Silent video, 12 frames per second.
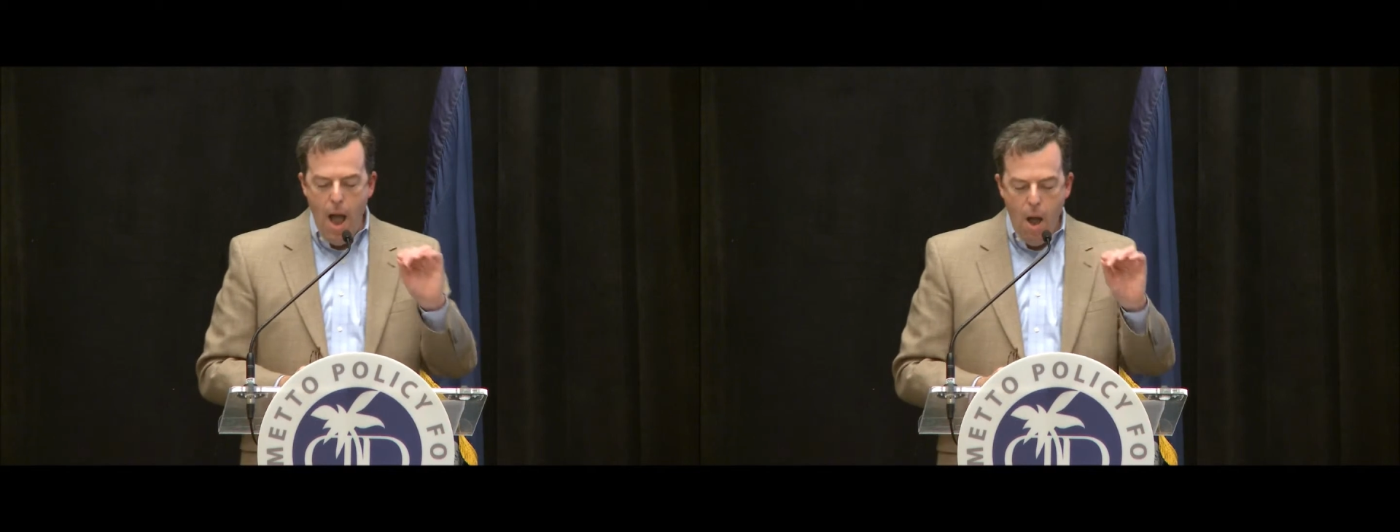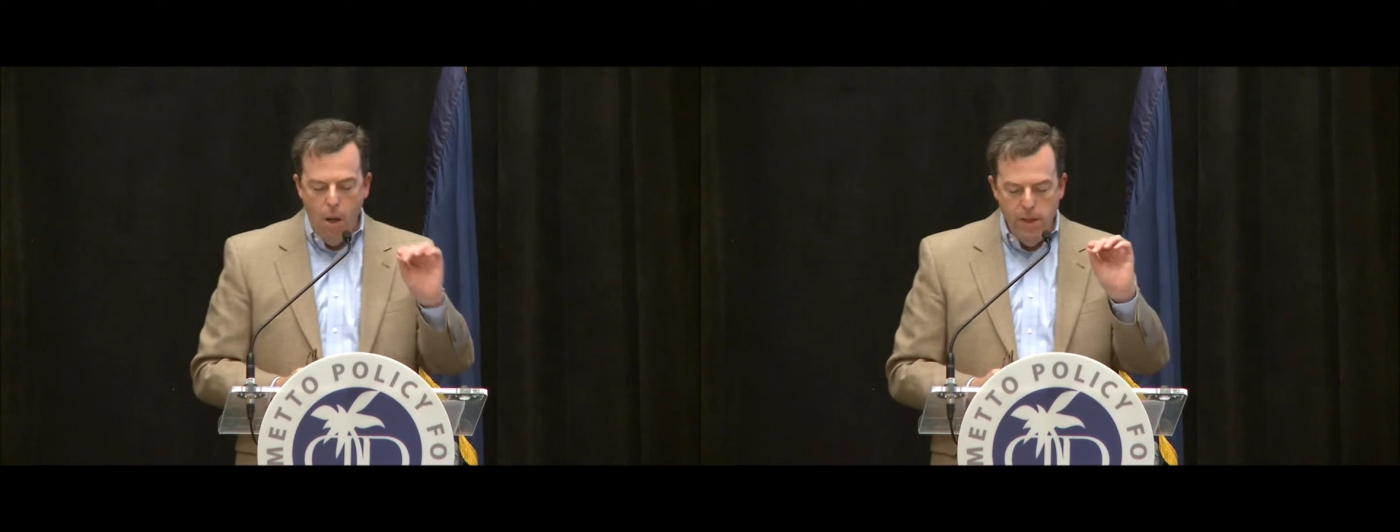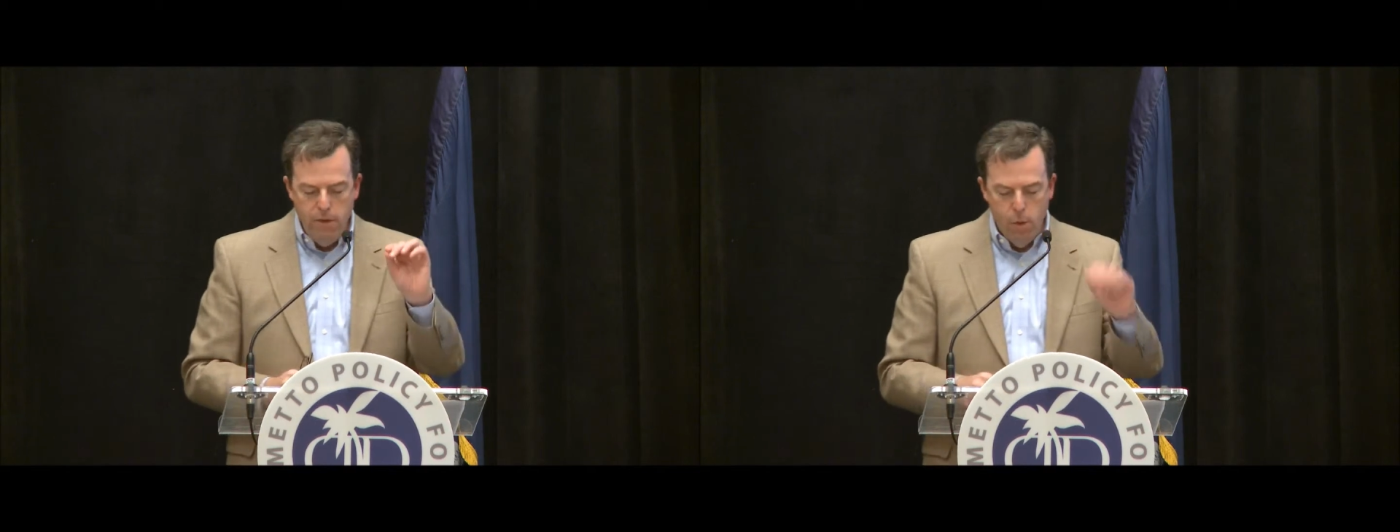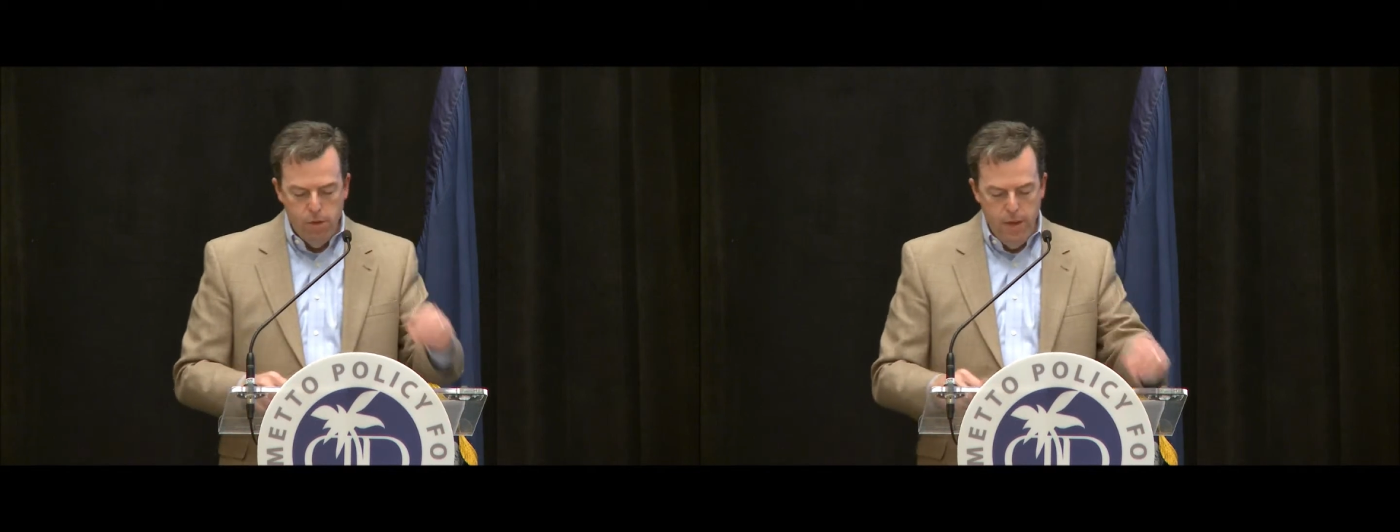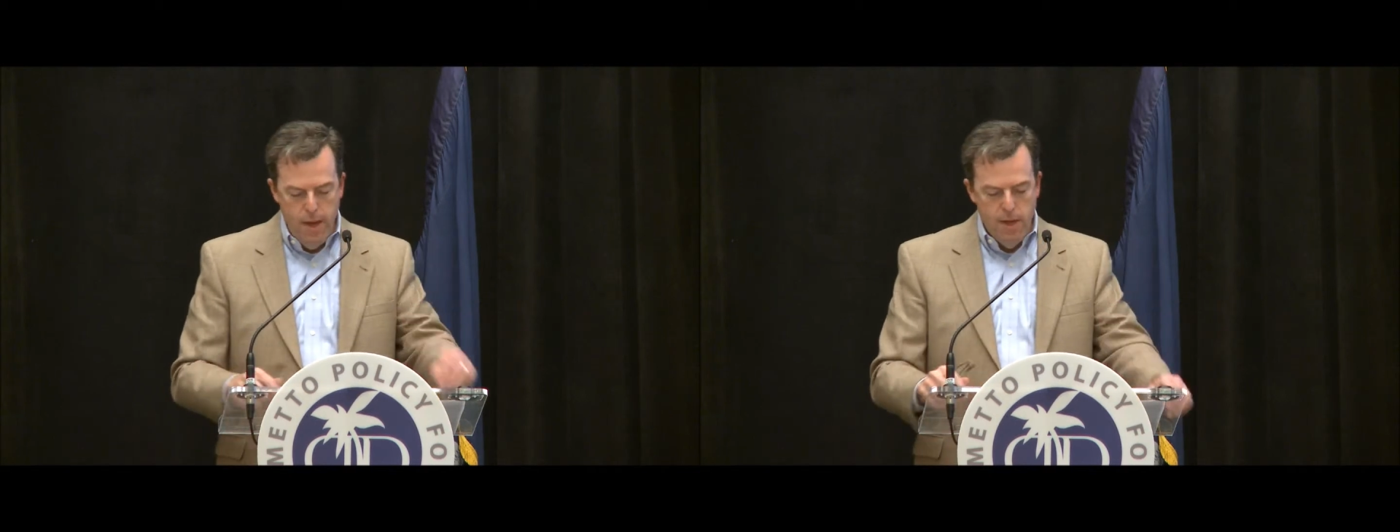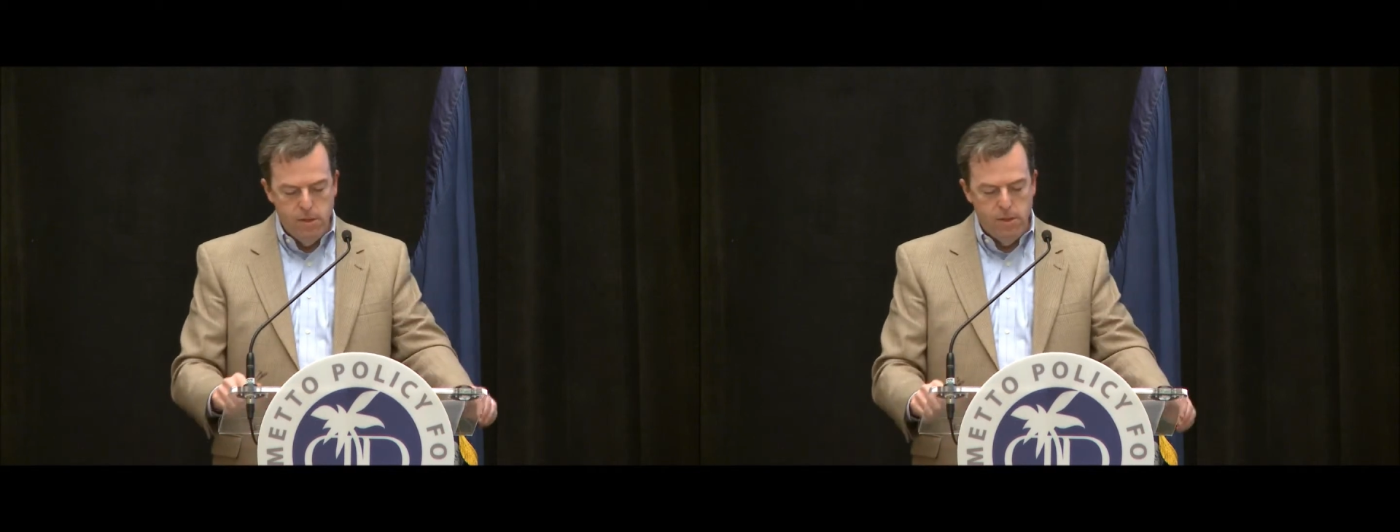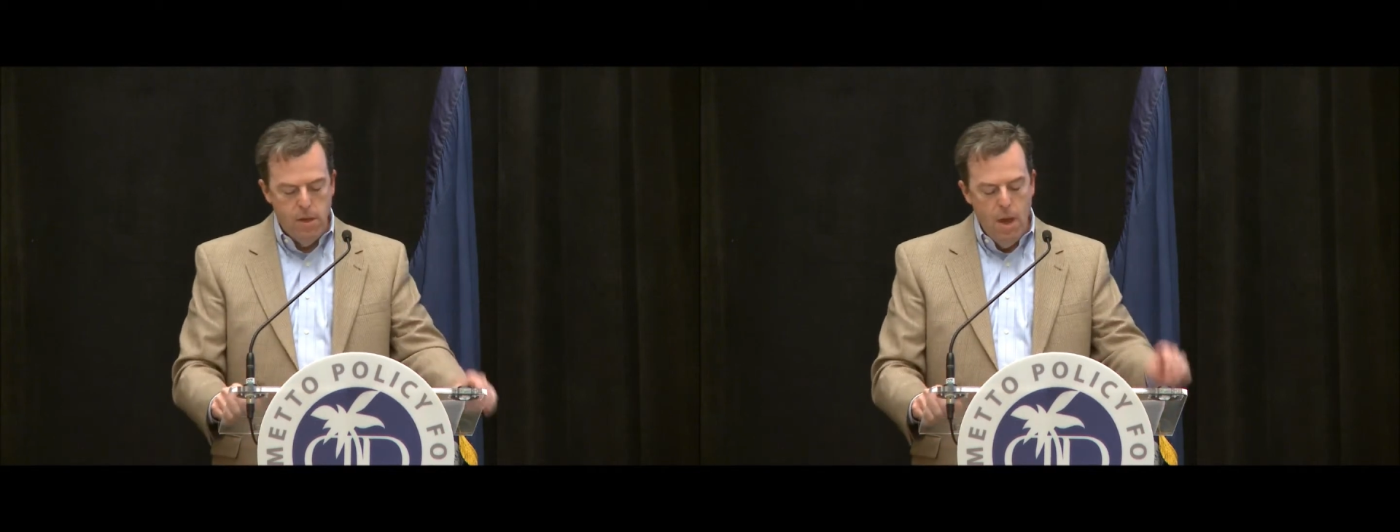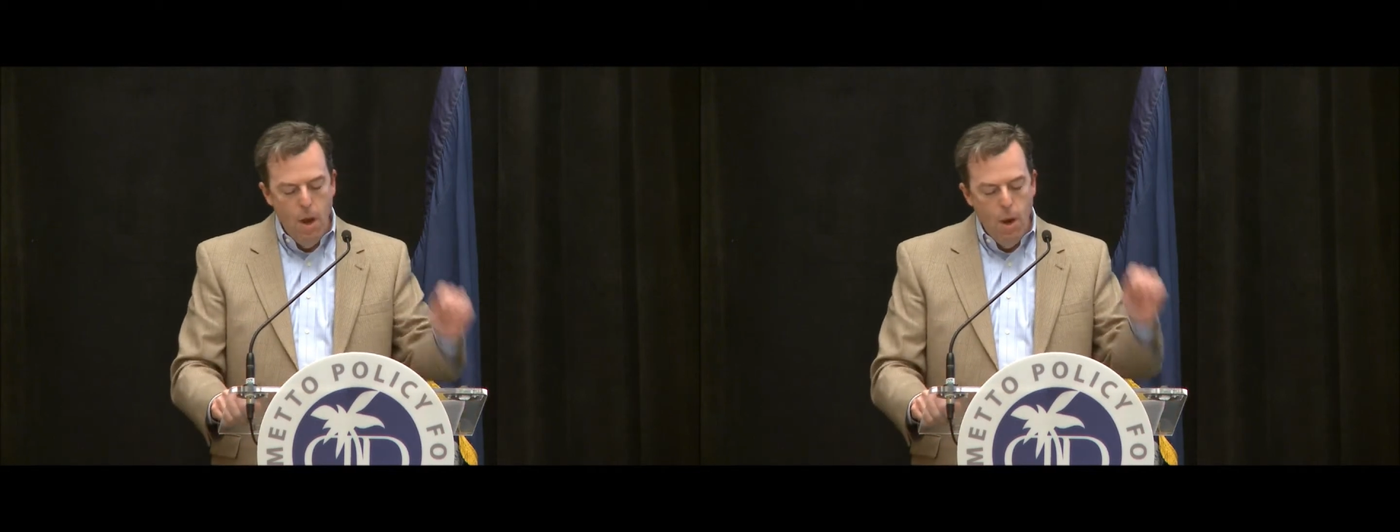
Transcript: I'll leave you with this.